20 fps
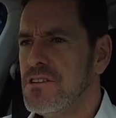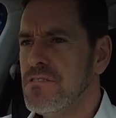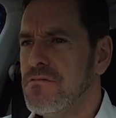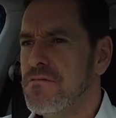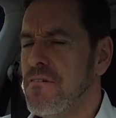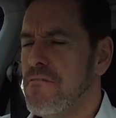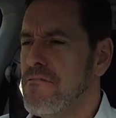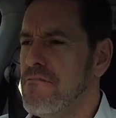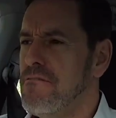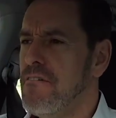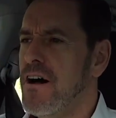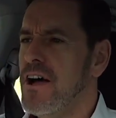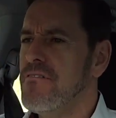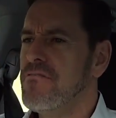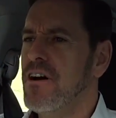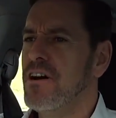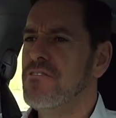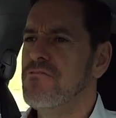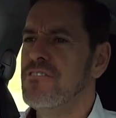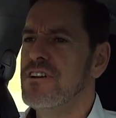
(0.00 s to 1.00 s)
of
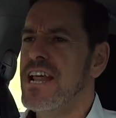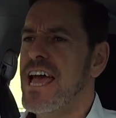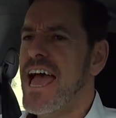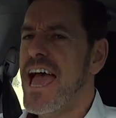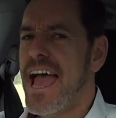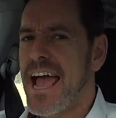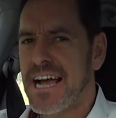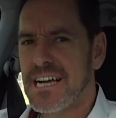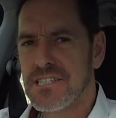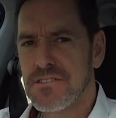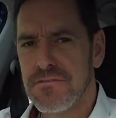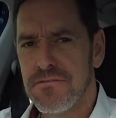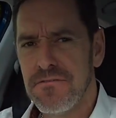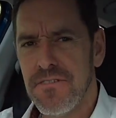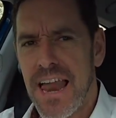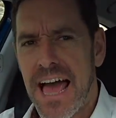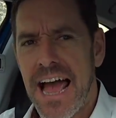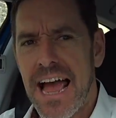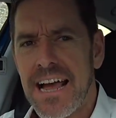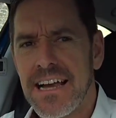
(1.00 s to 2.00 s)
500X
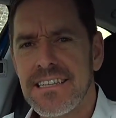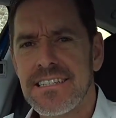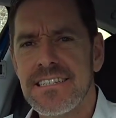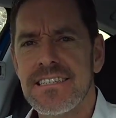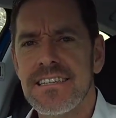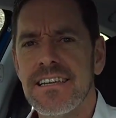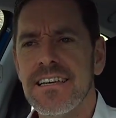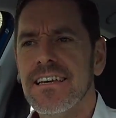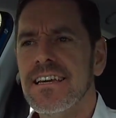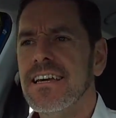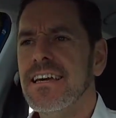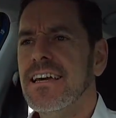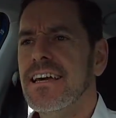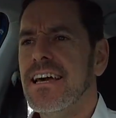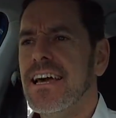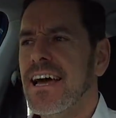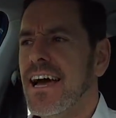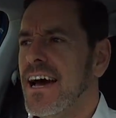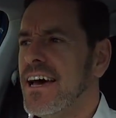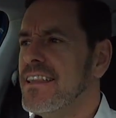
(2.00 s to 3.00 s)
flags,
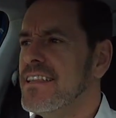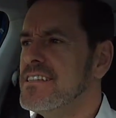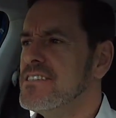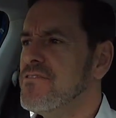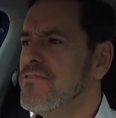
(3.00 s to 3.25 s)
and there's